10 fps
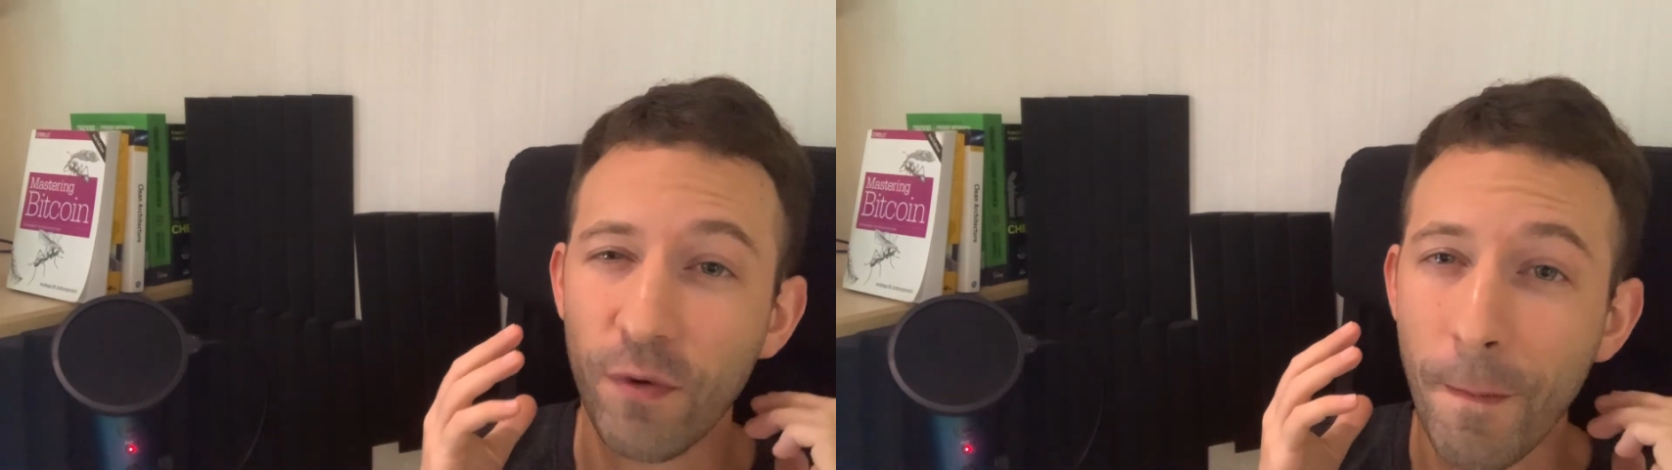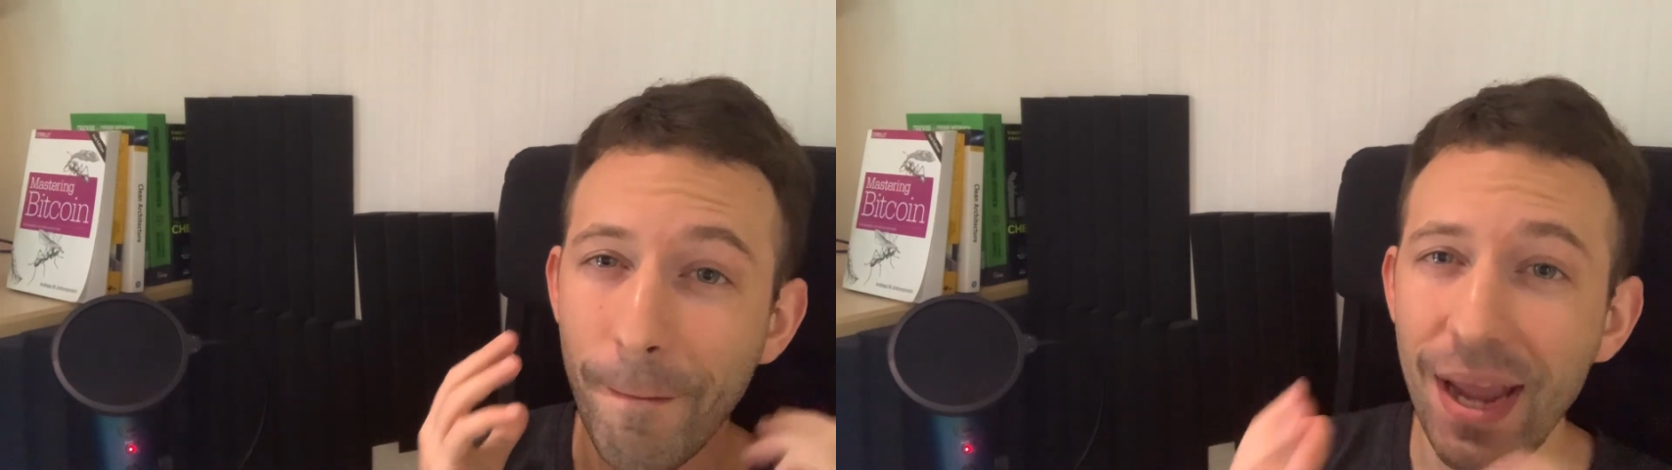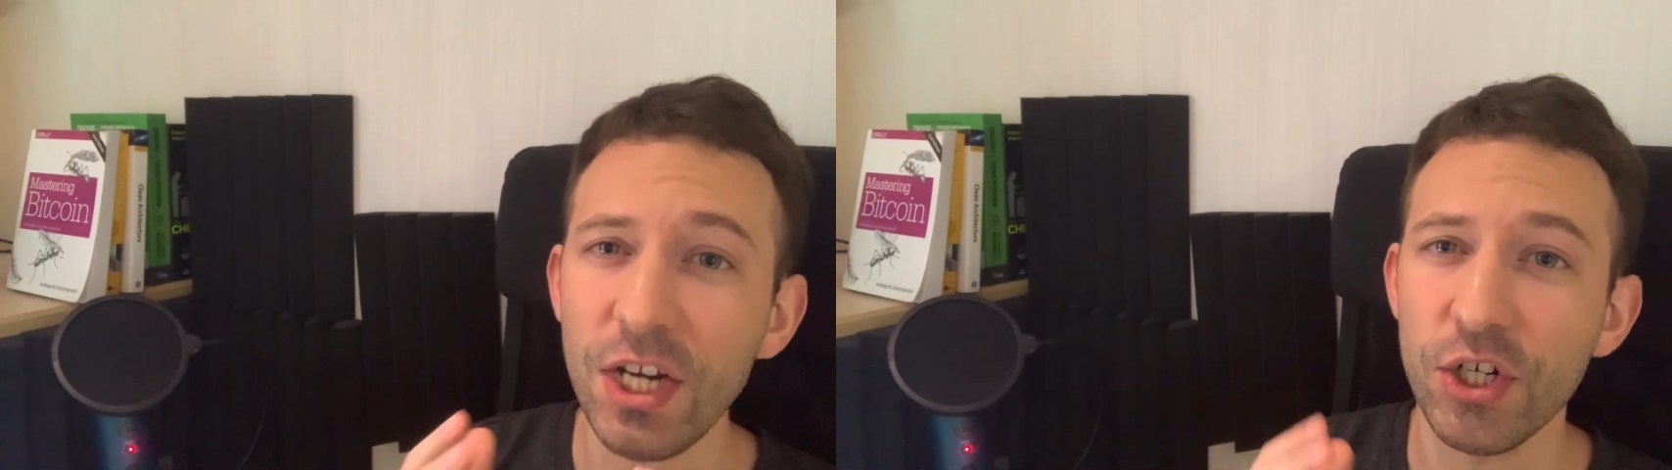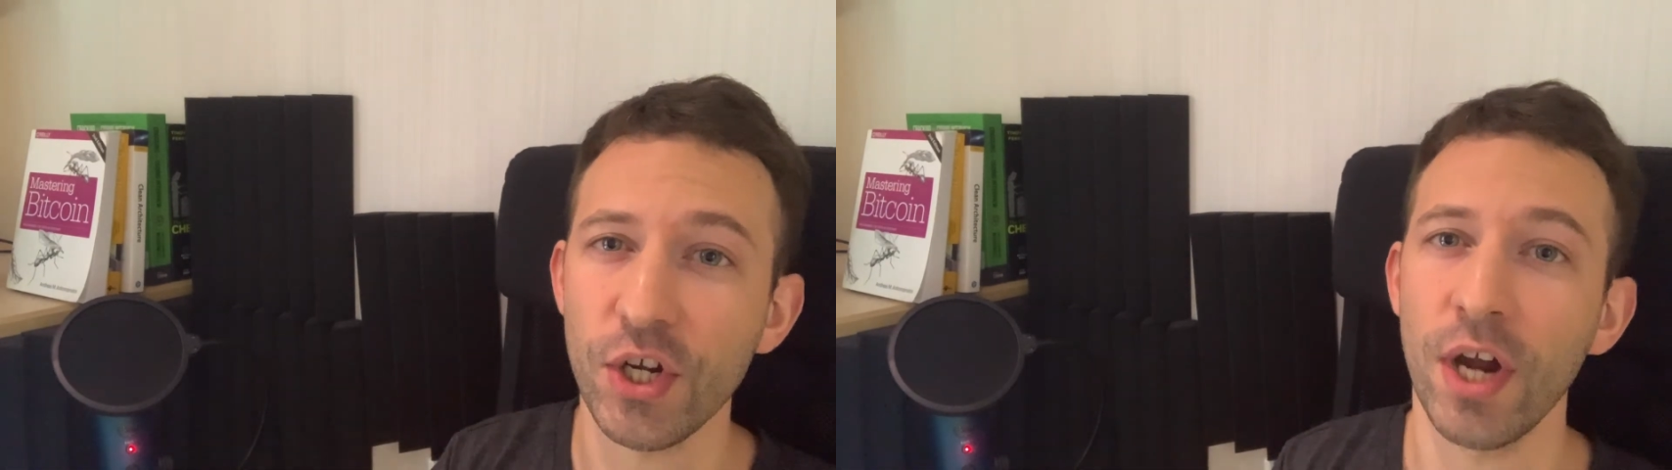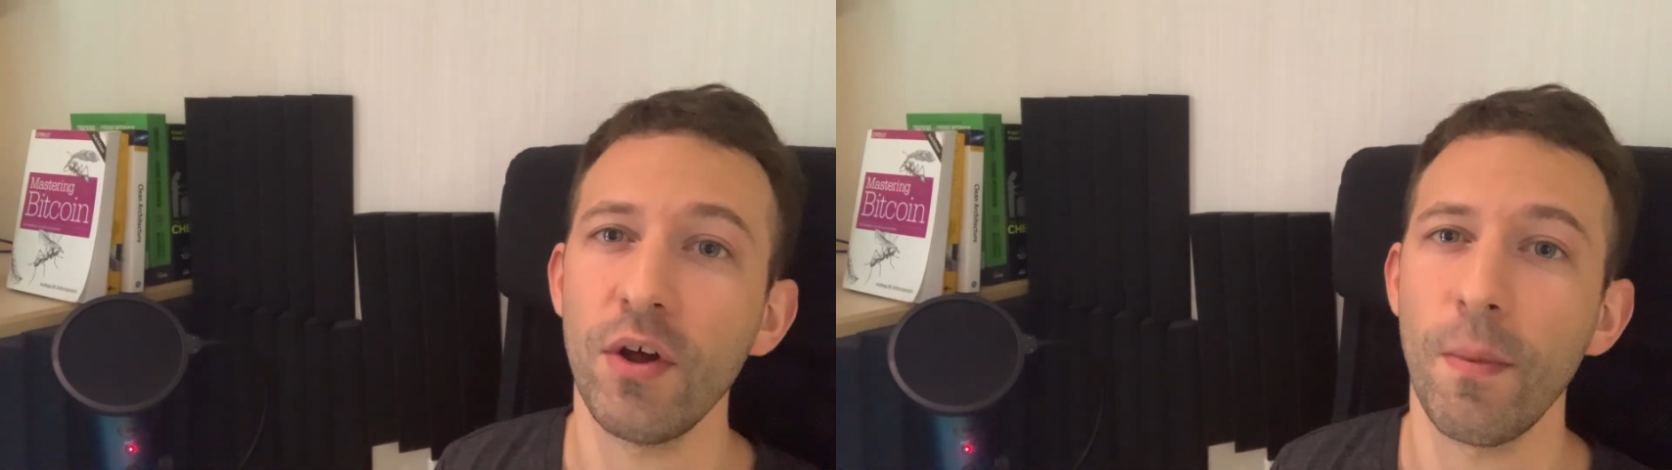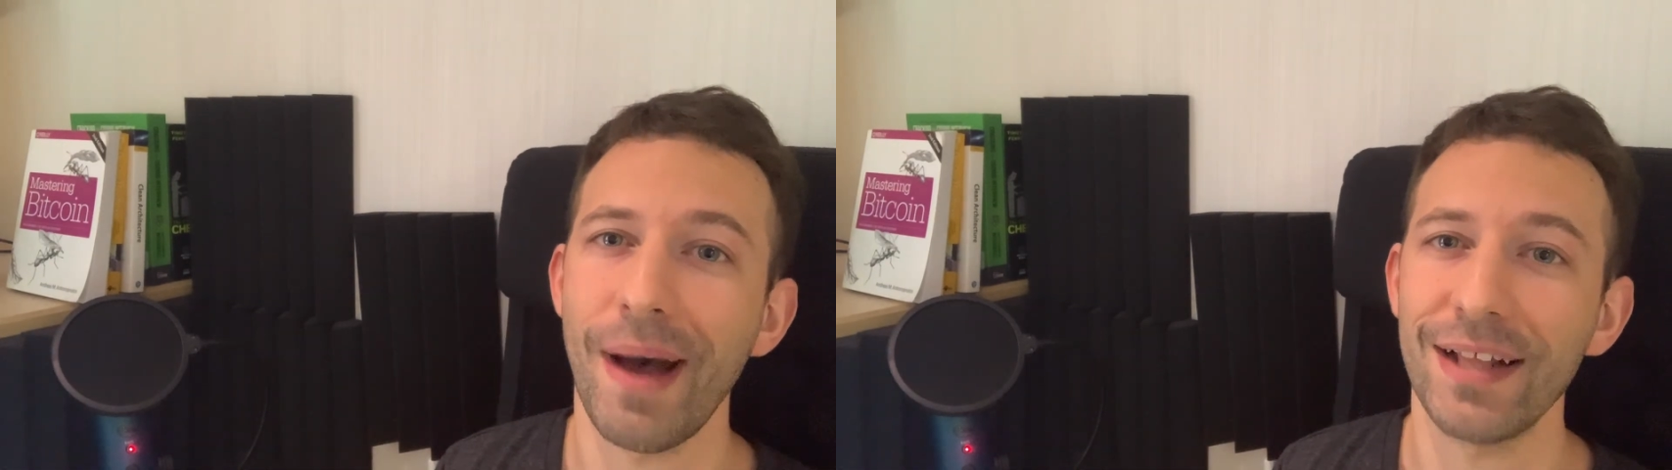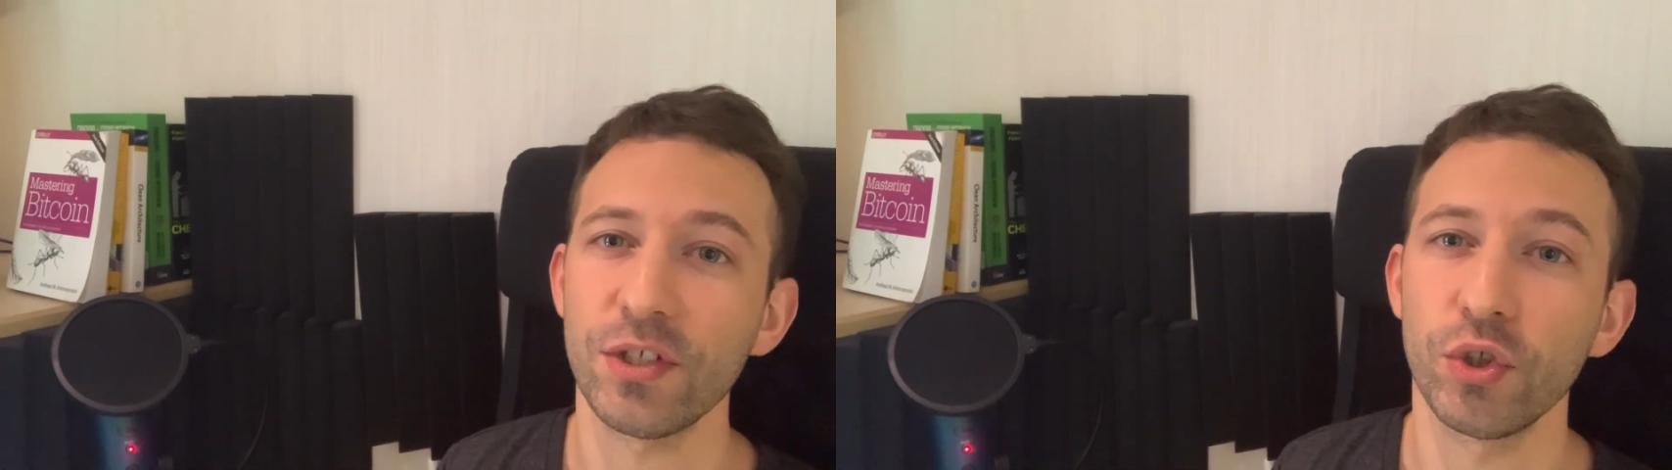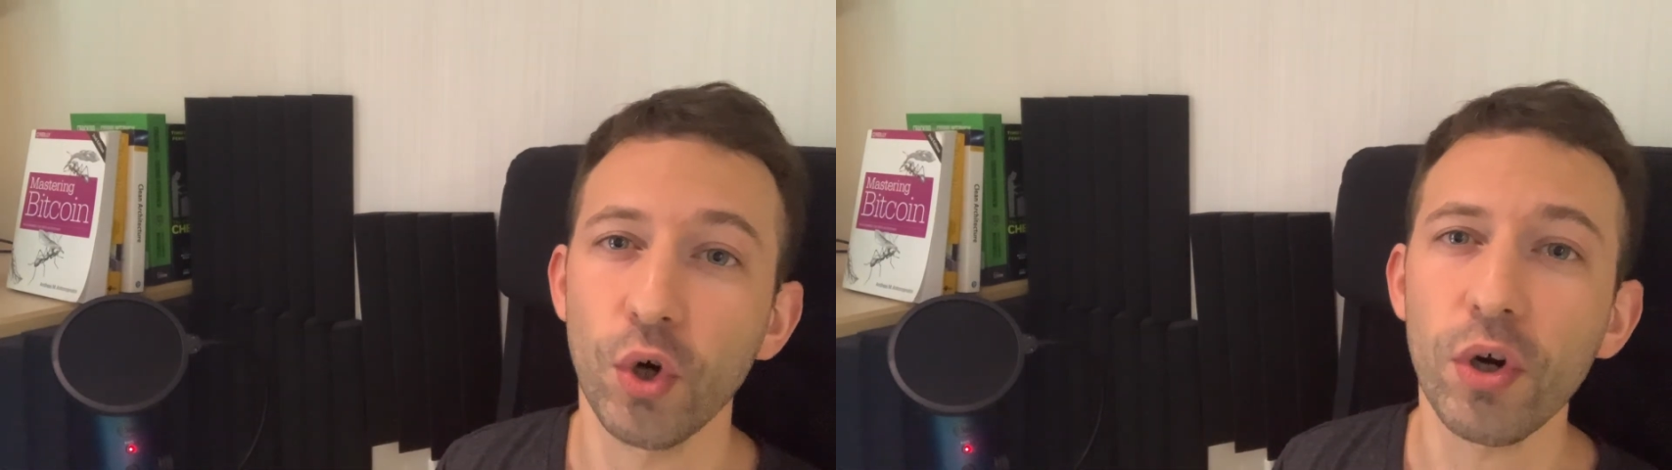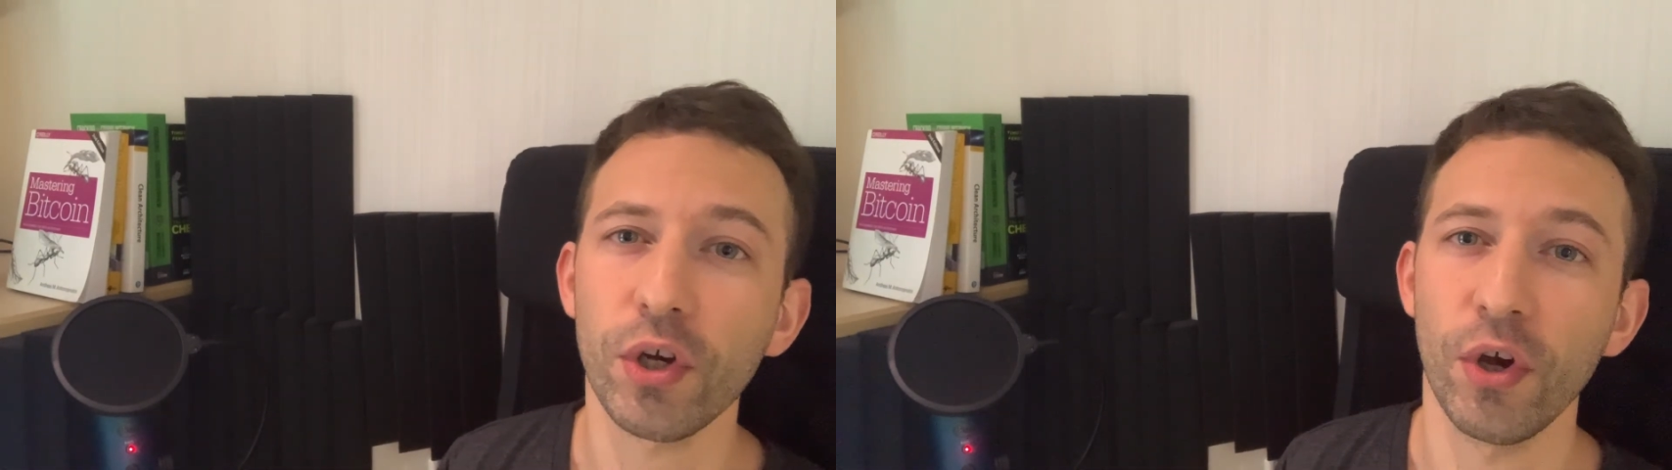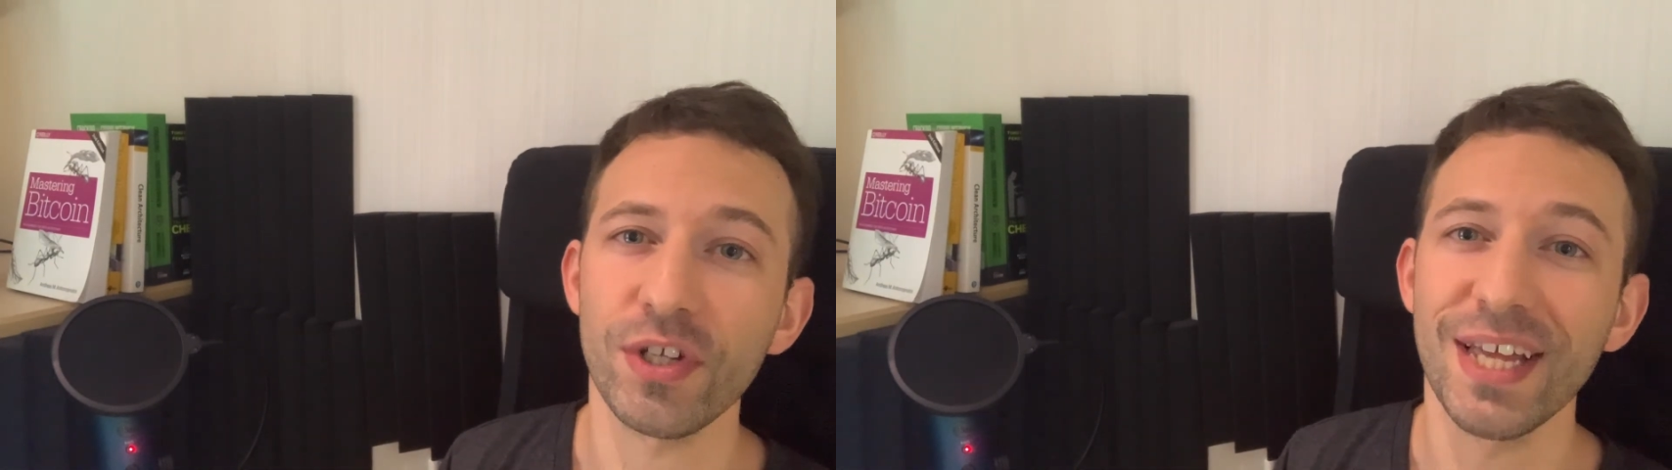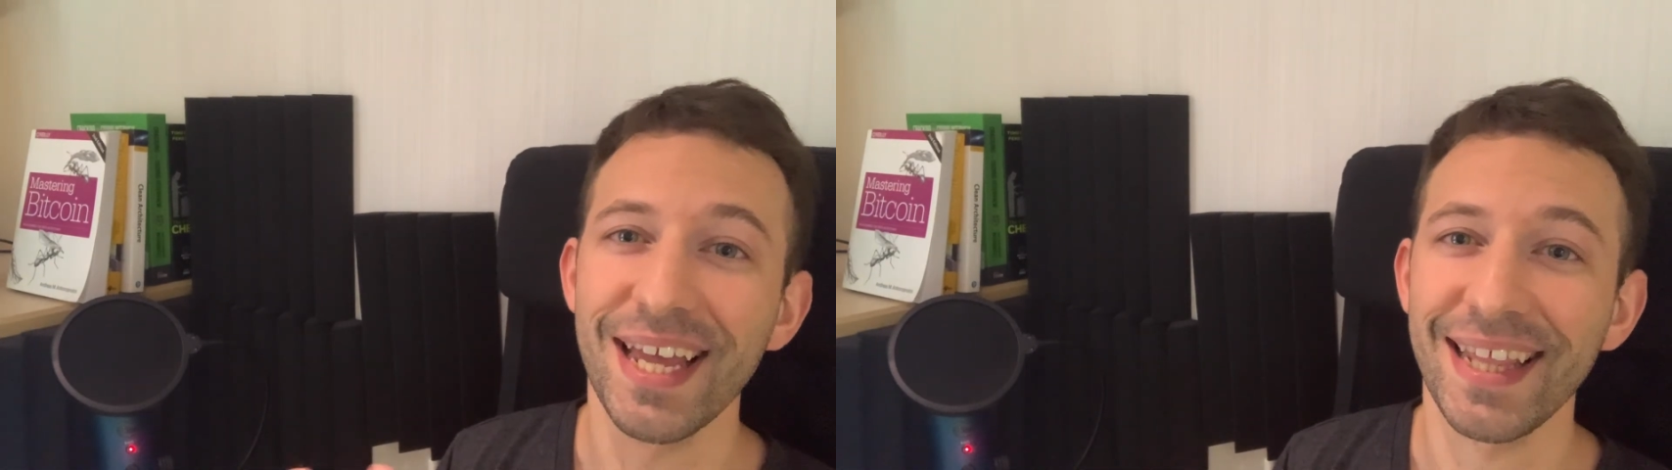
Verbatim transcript: information about tokens,